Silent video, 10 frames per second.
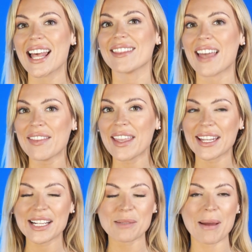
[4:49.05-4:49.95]
Then they
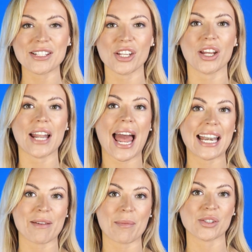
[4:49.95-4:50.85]
can expect to earn
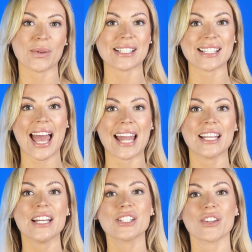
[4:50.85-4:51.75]
anywhere between 10
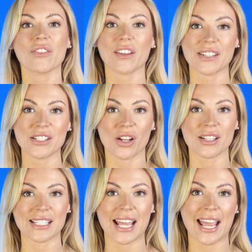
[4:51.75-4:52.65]
to
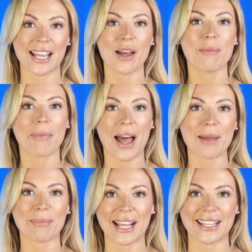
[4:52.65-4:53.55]
$15 a day by
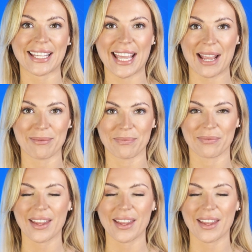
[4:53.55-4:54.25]
playing the game.